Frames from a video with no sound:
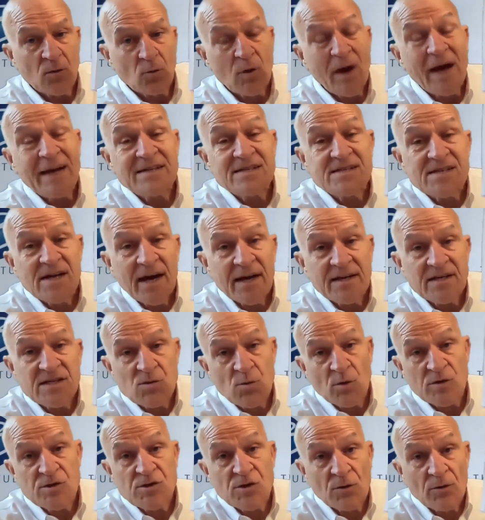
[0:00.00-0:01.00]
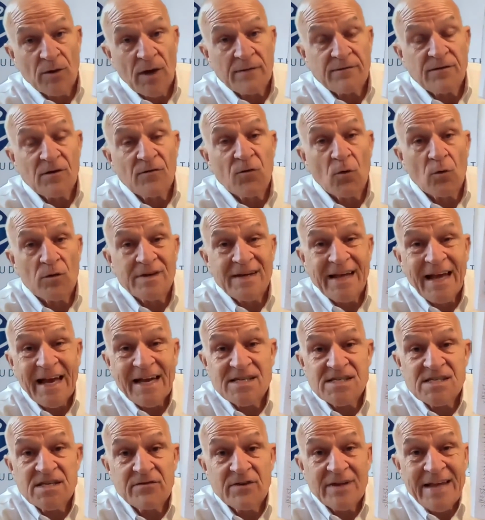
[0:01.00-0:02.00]
right side is what you're grateful for that
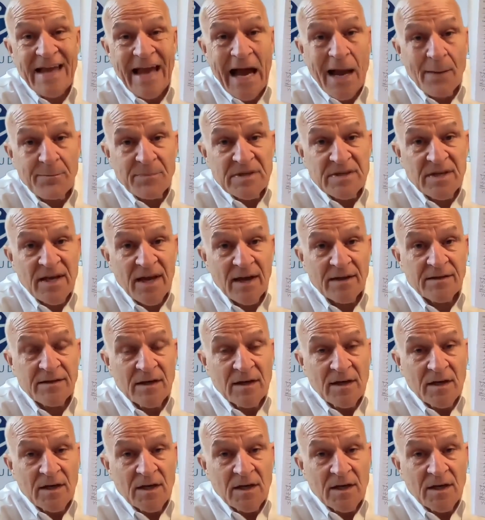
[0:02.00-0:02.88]
hasn't even happened yet,